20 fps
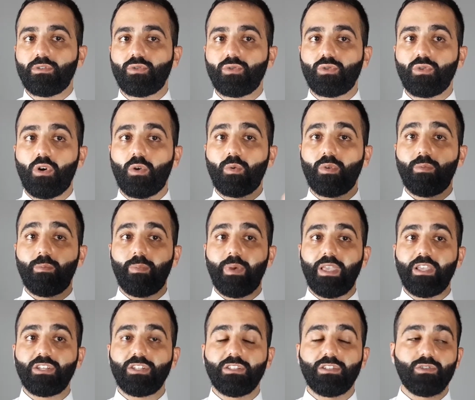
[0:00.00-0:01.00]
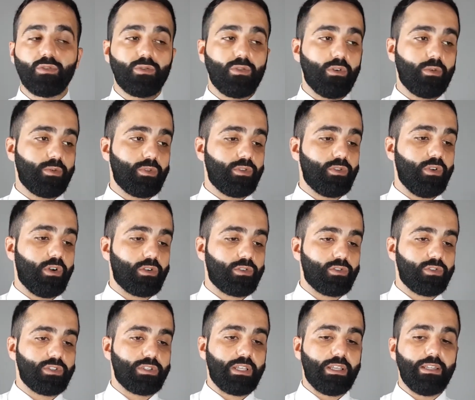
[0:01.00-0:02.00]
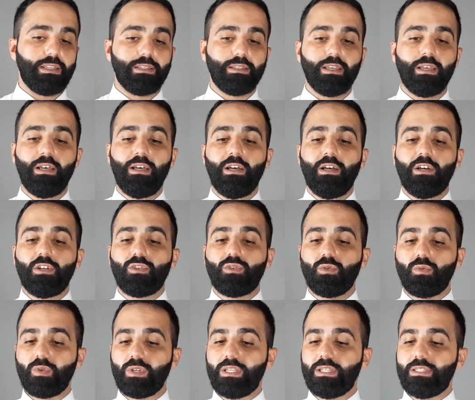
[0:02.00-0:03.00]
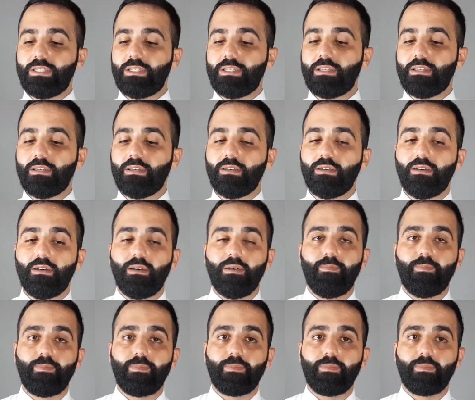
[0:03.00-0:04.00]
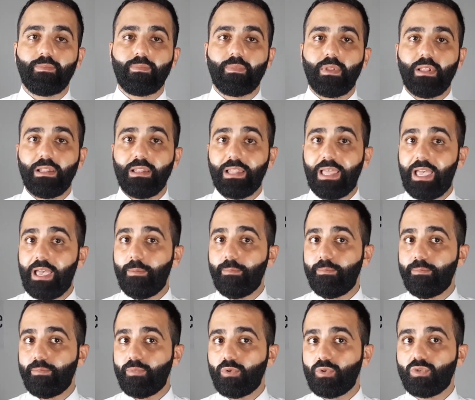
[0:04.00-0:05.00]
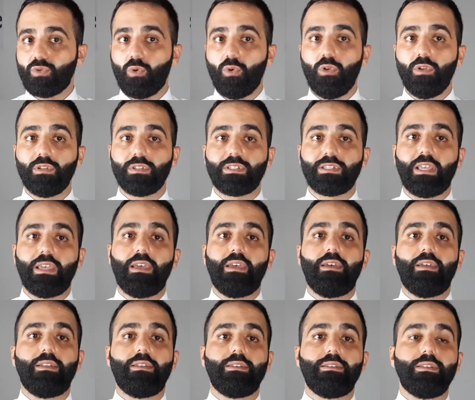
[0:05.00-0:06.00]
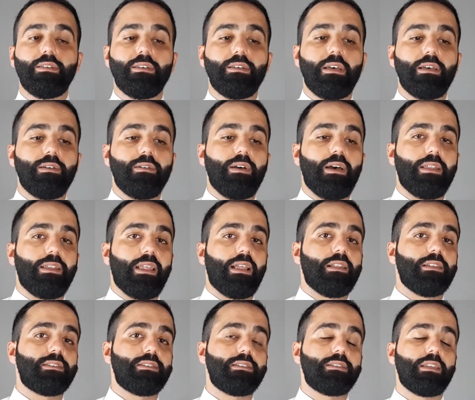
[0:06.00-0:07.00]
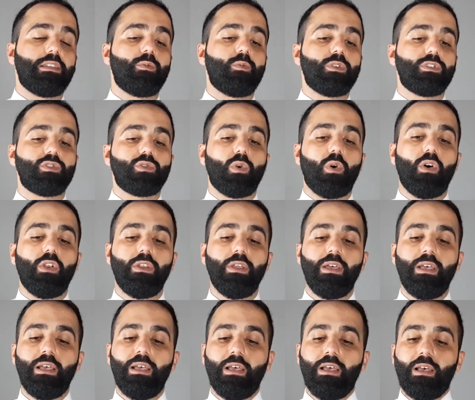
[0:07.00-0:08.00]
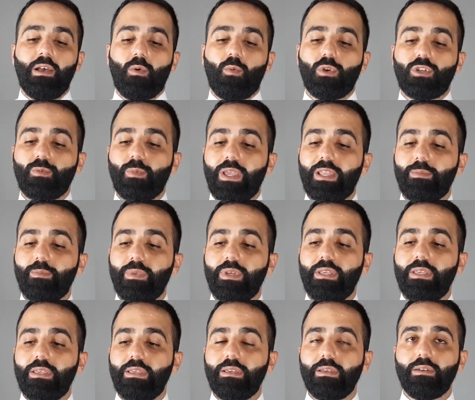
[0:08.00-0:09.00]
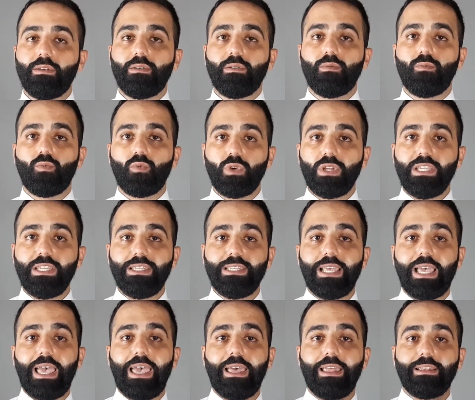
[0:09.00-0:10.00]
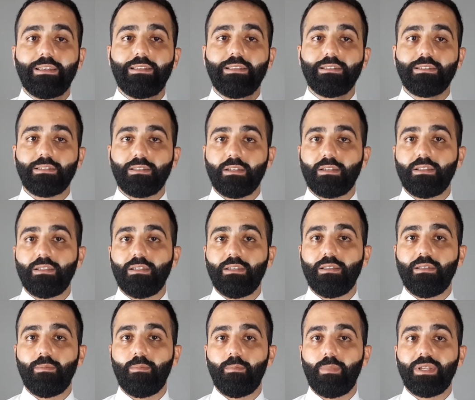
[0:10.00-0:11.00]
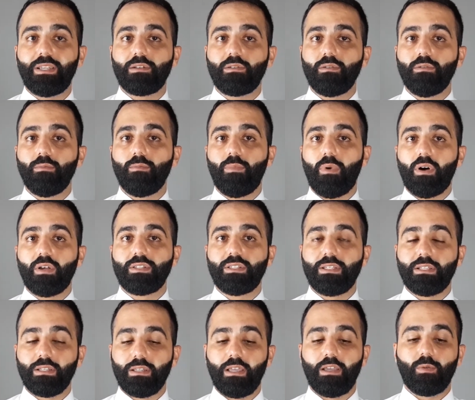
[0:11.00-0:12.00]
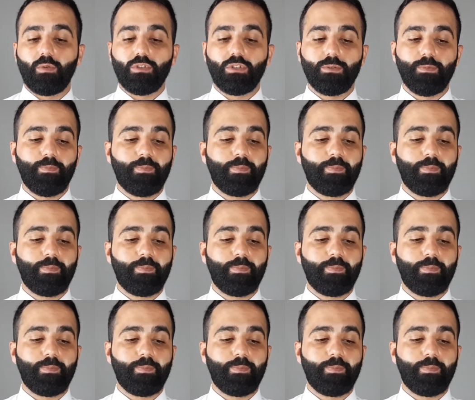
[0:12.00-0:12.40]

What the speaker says: to talk with patients, to talk with doctors, and to read lab results and analysis and so on, which made me read and study medical Bosnian language.